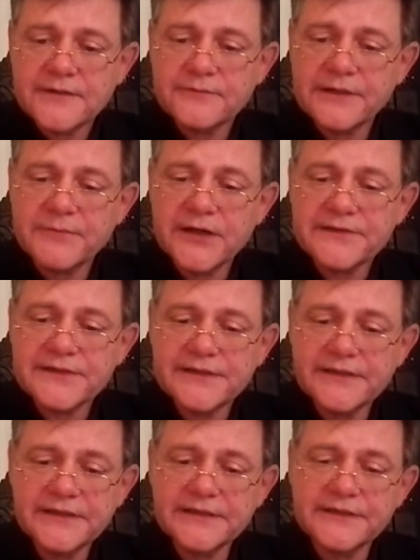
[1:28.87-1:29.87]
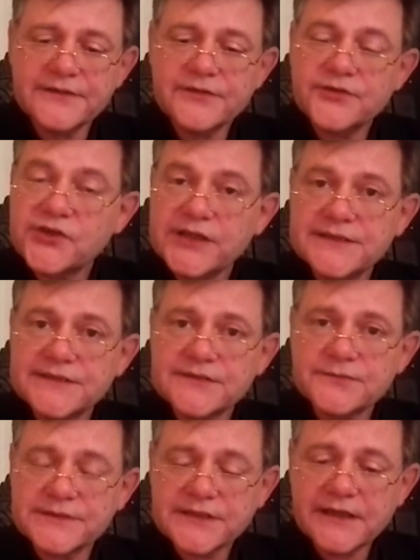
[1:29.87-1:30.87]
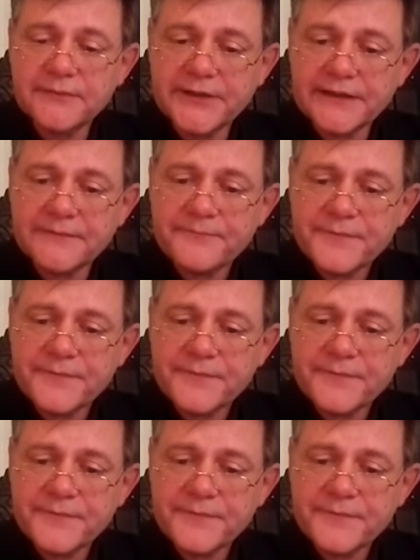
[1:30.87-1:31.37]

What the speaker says: When Martha heard that Jesus was coming,